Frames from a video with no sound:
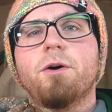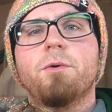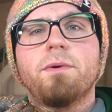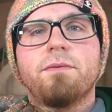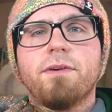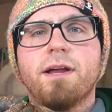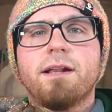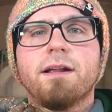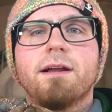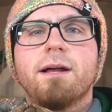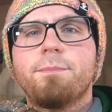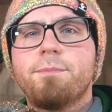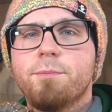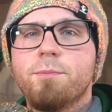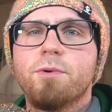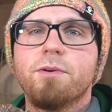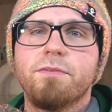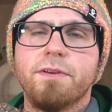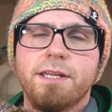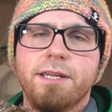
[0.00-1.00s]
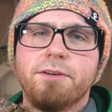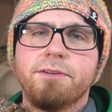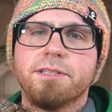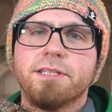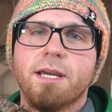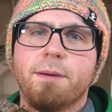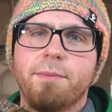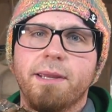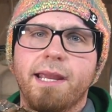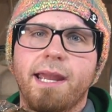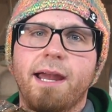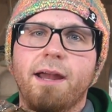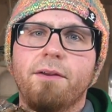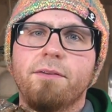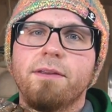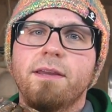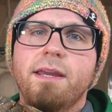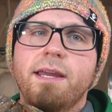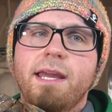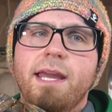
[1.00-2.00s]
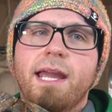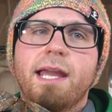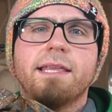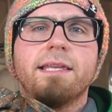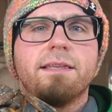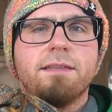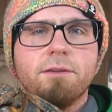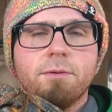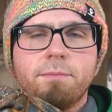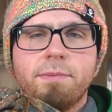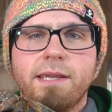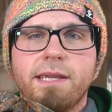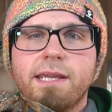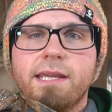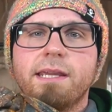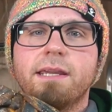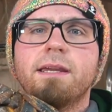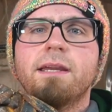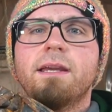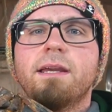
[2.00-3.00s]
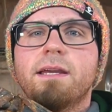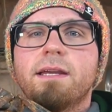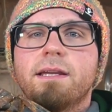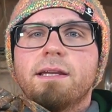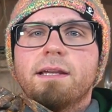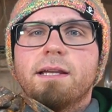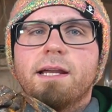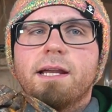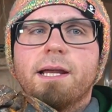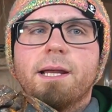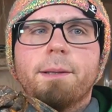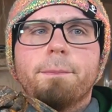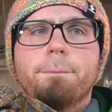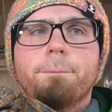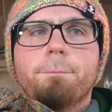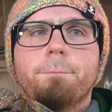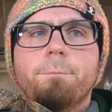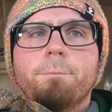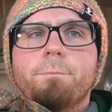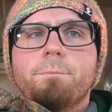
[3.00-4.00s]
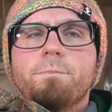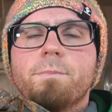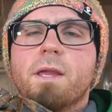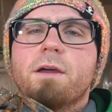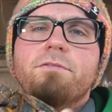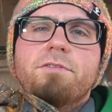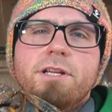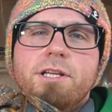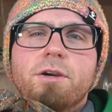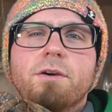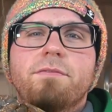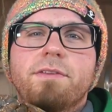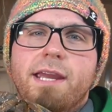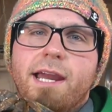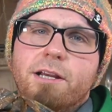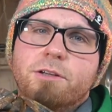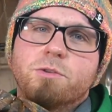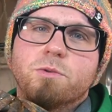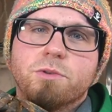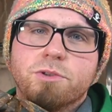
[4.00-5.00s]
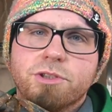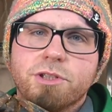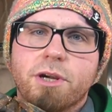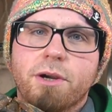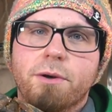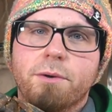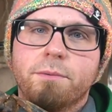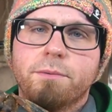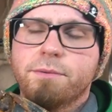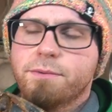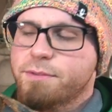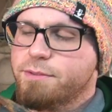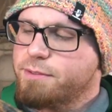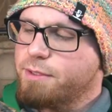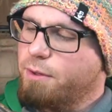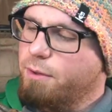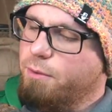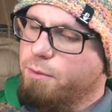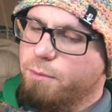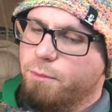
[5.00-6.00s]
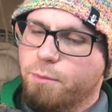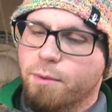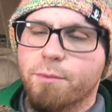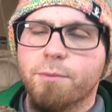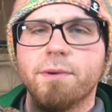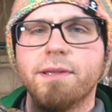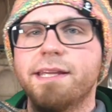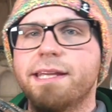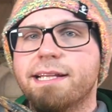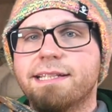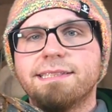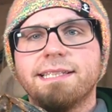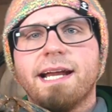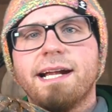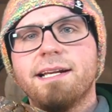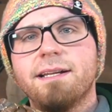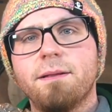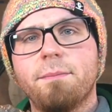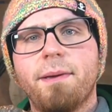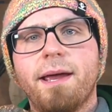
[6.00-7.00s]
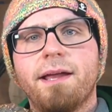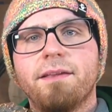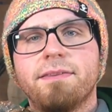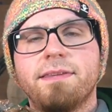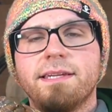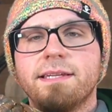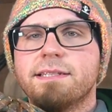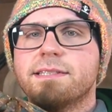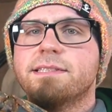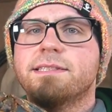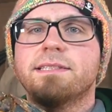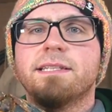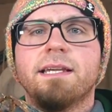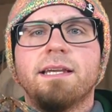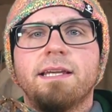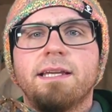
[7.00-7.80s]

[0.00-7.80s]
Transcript: We've got a couple more videos coming out, and then there'll be a video of the actual show. So we're really excited about this.